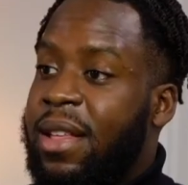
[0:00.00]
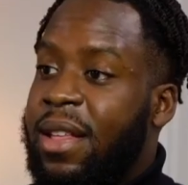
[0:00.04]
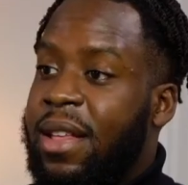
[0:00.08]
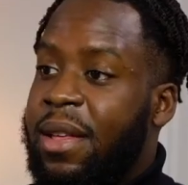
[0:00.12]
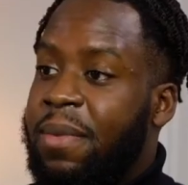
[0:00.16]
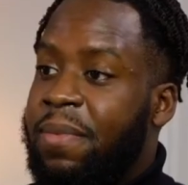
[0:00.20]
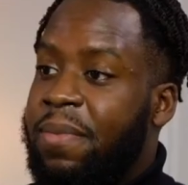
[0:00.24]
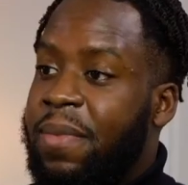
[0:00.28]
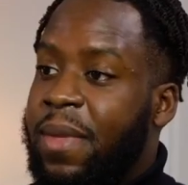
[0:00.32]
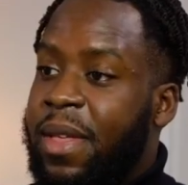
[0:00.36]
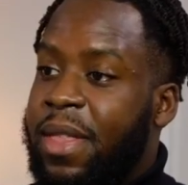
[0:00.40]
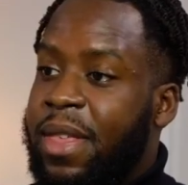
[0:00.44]
I
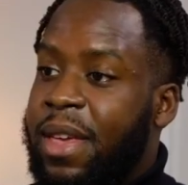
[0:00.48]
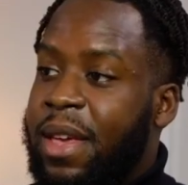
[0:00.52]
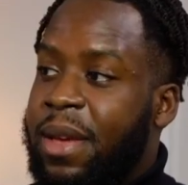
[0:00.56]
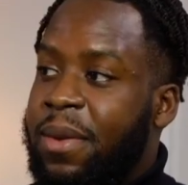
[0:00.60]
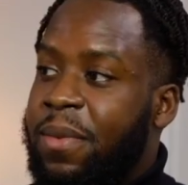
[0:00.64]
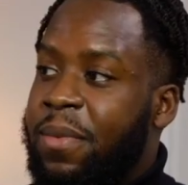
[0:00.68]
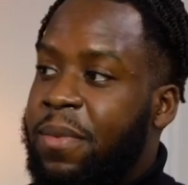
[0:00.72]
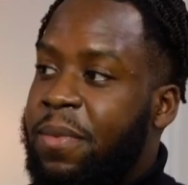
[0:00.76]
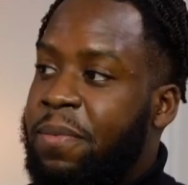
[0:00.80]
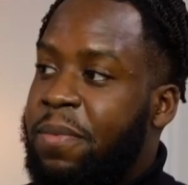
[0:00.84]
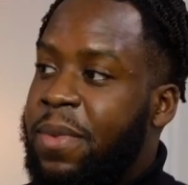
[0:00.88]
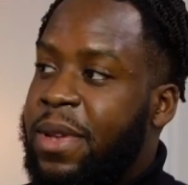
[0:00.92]

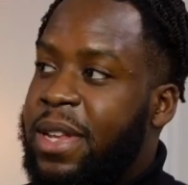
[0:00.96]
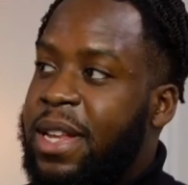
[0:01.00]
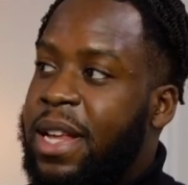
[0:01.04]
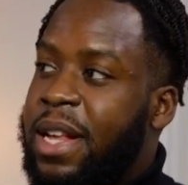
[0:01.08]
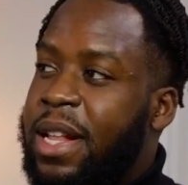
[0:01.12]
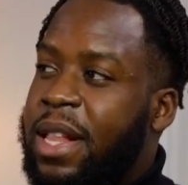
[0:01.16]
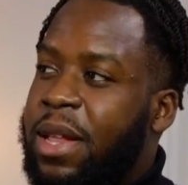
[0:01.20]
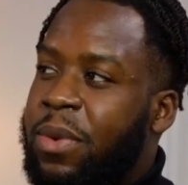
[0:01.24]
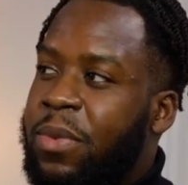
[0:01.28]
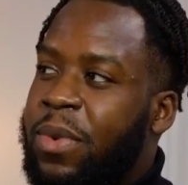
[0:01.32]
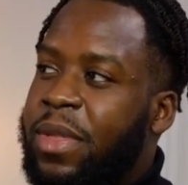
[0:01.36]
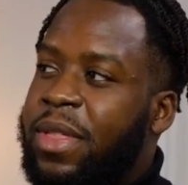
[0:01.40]
think
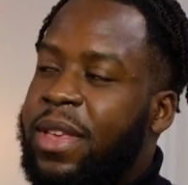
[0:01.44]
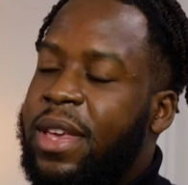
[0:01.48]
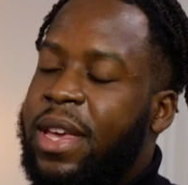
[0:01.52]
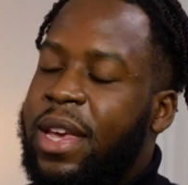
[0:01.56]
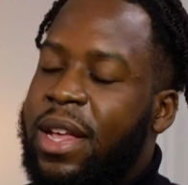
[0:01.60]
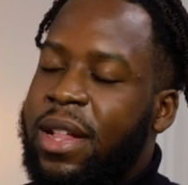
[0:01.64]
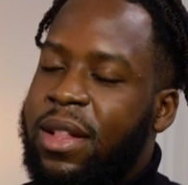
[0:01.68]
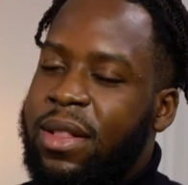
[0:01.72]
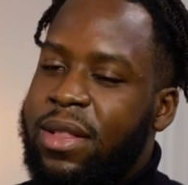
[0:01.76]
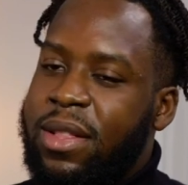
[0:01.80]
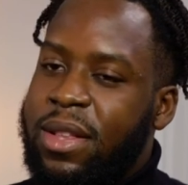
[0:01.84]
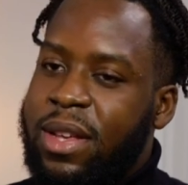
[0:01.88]
particularly with
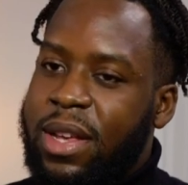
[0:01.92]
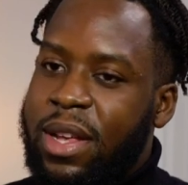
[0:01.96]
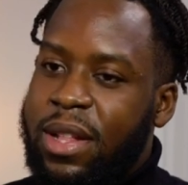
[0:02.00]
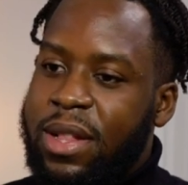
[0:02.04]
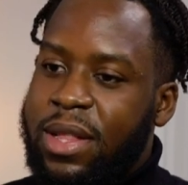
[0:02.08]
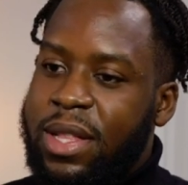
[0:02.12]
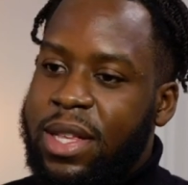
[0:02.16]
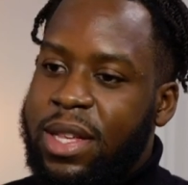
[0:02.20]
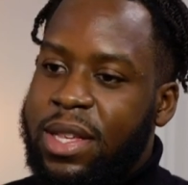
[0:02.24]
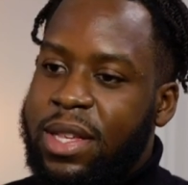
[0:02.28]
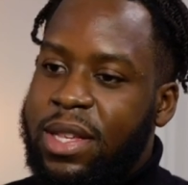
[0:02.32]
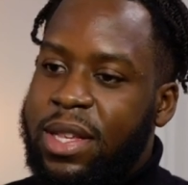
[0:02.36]
guilt,
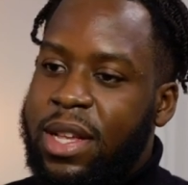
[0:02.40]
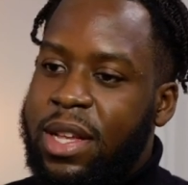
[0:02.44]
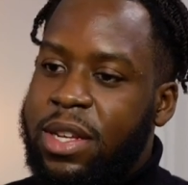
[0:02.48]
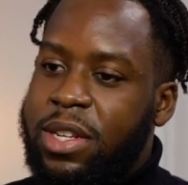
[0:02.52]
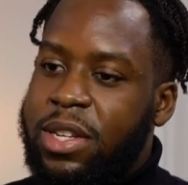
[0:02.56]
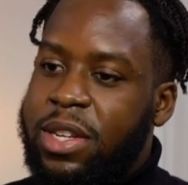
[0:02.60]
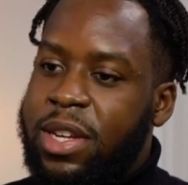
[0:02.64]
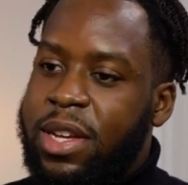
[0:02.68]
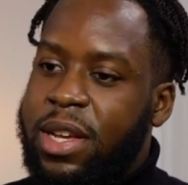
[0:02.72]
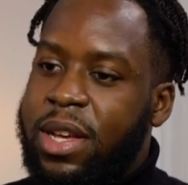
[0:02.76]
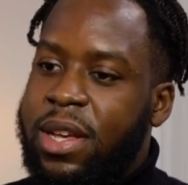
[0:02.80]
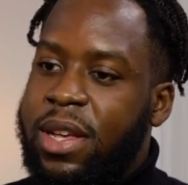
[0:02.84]
guilt is
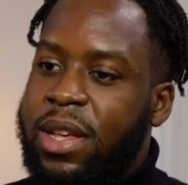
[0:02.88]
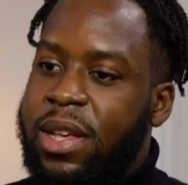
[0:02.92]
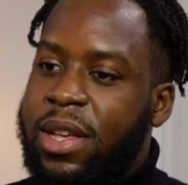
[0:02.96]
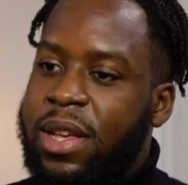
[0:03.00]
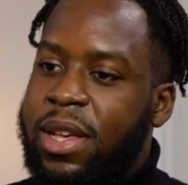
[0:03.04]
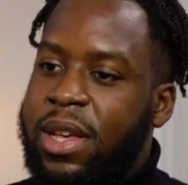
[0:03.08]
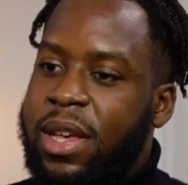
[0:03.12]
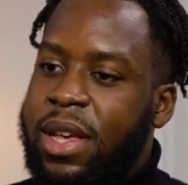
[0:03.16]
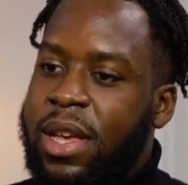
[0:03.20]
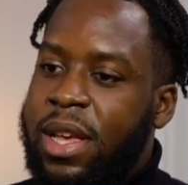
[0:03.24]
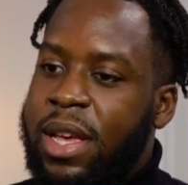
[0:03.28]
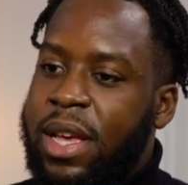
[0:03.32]
such
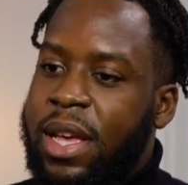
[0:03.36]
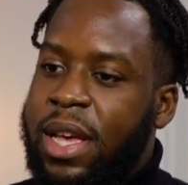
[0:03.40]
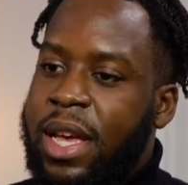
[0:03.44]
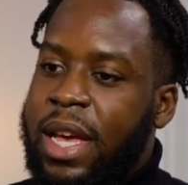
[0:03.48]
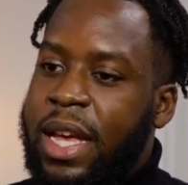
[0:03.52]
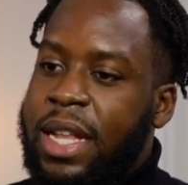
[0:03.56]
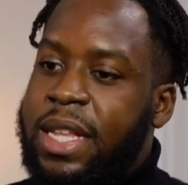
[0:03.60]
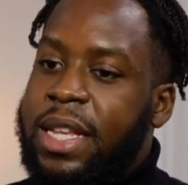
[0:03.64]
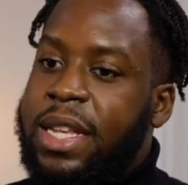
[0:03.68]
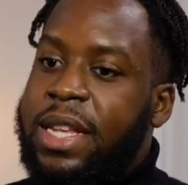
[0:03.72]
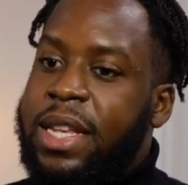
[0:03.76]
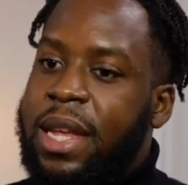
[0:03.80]

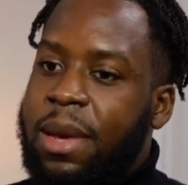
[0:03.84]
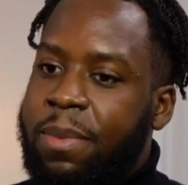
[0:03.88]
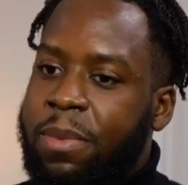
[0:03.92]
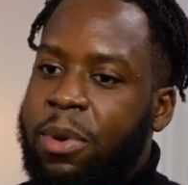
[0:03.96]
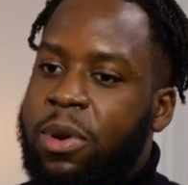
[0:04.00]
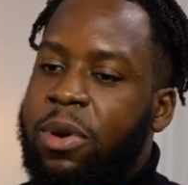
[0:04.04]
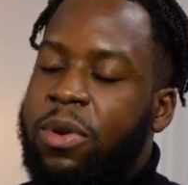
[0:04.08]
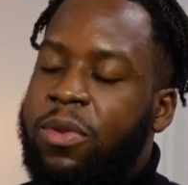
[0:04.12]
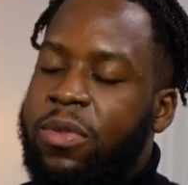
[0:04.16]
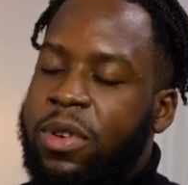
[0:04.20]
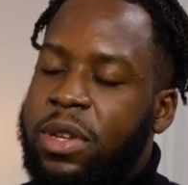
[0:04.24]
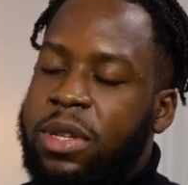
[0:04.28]
it's a
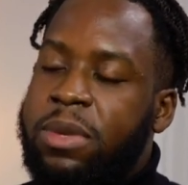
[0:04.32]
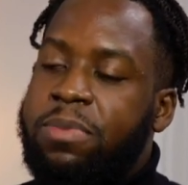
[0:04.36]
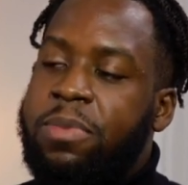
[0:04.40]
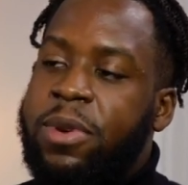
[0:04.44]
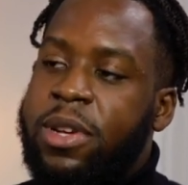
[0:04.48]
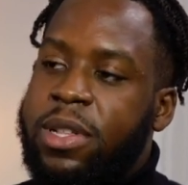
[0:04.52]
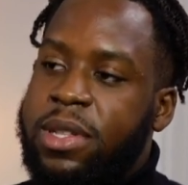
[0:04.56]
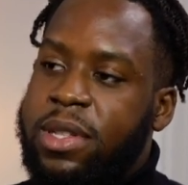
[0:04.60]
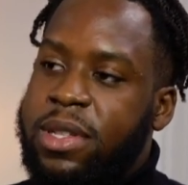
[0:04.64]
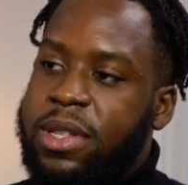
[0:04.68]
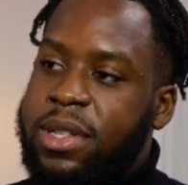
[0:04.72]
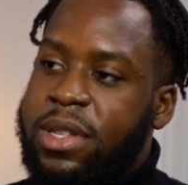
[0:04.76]
typical
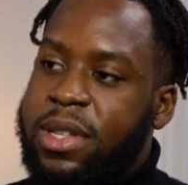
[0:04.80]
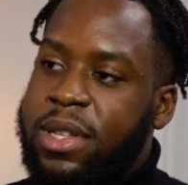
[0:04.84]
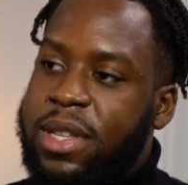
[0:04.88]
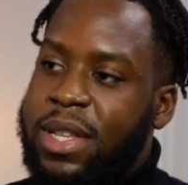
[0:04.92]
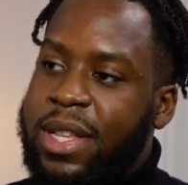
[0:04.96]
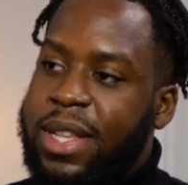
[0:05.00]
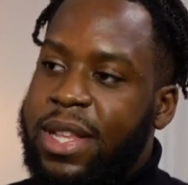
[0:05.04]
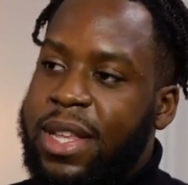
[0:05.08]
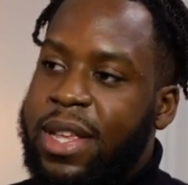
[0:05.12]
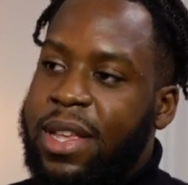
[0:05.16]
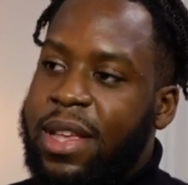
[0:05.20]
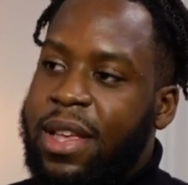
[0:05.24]
response,
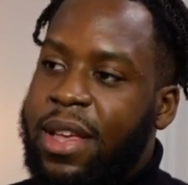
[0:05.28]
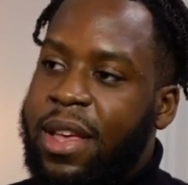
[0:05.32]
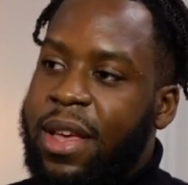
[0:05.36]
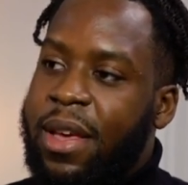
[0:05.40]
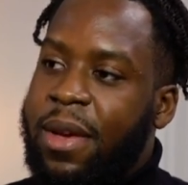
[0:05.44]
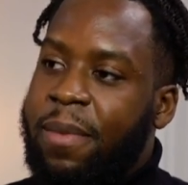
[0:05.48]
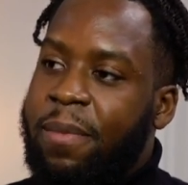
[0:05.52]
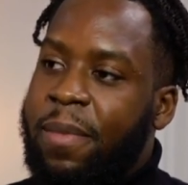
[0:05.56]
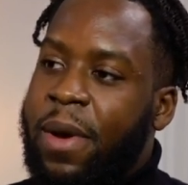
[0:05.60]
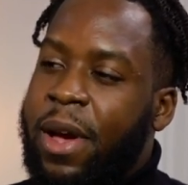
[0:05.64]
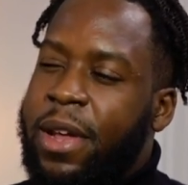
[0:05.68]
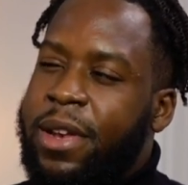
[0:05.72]

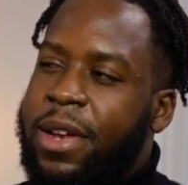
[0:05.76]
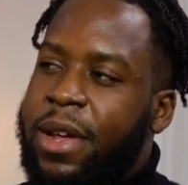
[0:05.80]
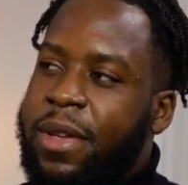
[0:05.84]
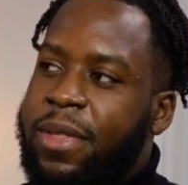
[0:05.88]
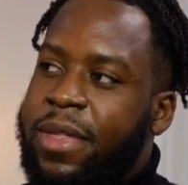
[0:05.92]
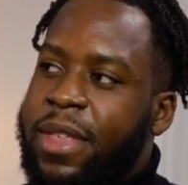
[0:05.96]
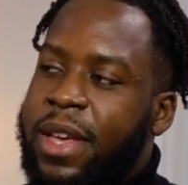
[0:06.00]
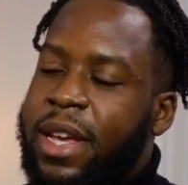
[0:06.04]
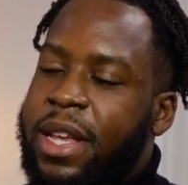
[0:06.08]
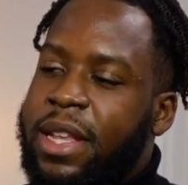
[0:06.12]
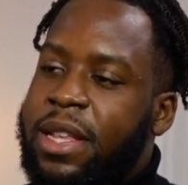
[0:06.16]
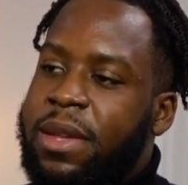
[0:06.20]
but I don't
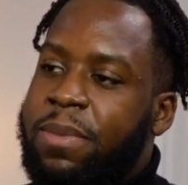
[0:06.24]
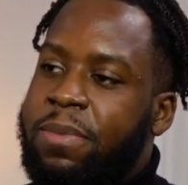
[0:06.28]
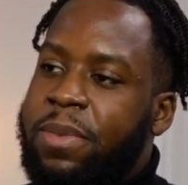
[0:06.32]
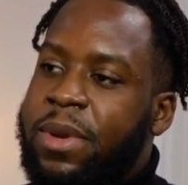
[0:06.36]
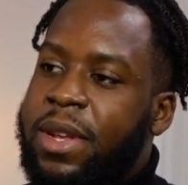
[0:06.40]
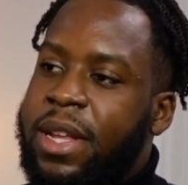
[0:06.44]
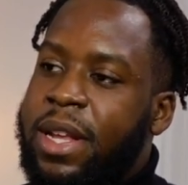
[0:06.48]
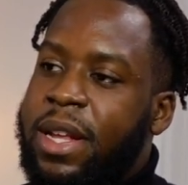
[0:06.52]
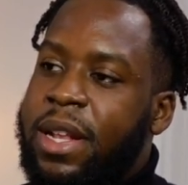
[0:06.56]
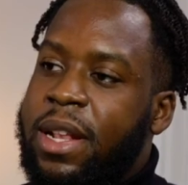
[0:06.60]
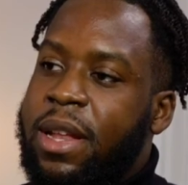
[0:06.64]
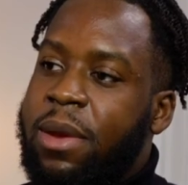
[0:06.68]
think it's a
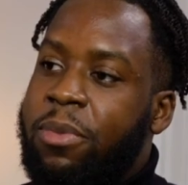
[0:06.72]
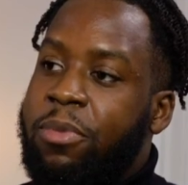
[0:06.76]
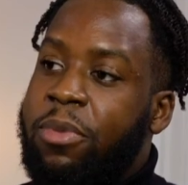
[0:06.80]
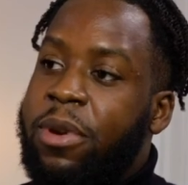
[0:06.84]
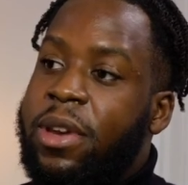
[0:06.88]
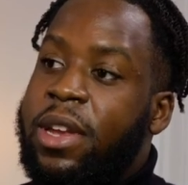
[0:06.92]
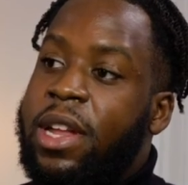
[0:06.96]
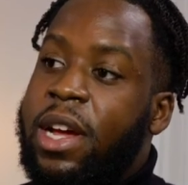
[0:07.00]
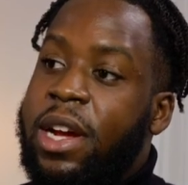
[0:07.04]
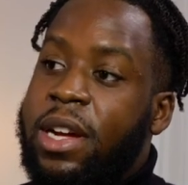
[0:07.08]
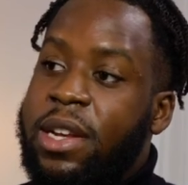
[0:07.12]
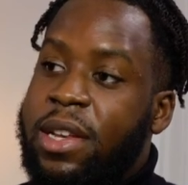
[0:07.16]
particularly
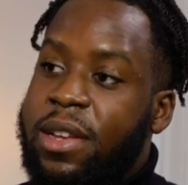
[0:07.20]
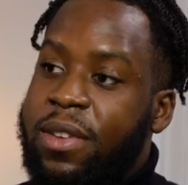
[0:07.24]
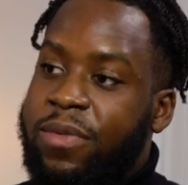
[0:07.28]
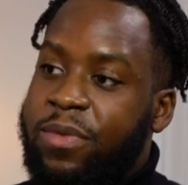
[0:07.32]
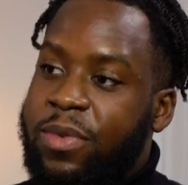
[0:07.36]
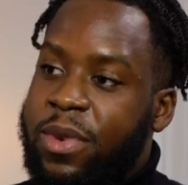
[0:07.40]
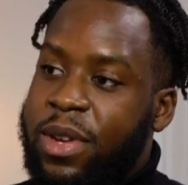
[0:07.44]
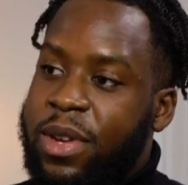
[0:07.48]
productive